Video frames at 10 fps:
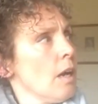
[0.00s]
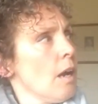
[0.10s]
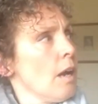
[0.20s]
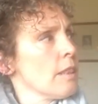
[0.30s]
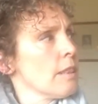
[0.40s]

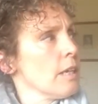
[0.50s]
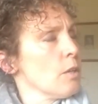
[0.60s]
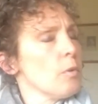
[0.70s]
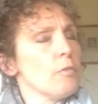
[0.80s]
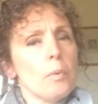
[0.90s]
I think
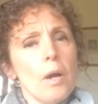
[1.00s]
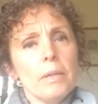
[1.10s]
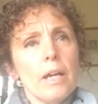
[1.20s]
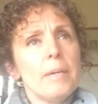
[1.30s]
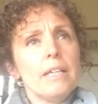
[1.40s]
we've
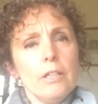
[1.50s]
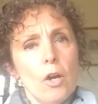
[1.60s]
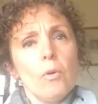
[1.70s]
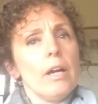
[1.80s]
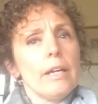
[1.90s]
probably,
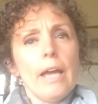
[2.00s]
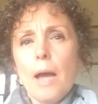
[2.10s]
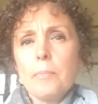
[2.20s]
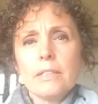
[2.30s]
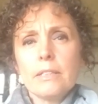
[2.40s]

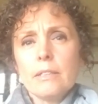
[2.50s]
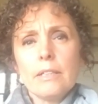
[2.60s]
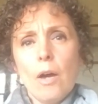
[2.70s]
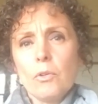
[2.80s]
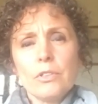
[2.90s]
cabinets,
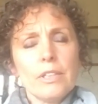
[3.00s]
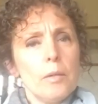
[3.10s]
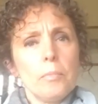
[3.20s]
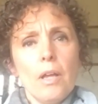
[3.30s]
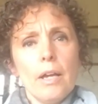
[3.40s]
counters, and
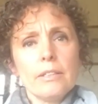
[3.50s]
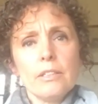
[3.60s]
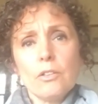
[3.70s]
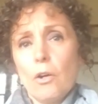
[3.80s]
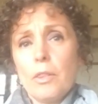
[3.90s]

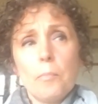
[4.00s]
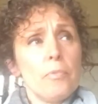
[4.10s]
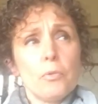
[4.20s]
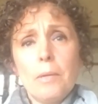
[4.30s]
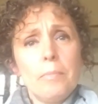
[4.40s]
appliances are the
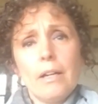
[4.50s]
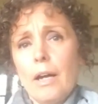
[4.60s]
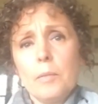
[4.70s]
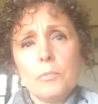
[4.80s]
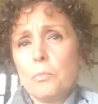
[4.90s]
three big
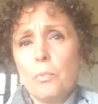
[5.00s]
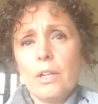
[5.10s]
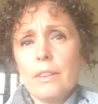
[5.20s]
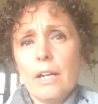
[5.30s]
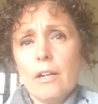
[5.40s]
items you put
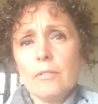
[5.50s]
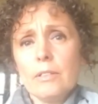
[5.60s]
in there.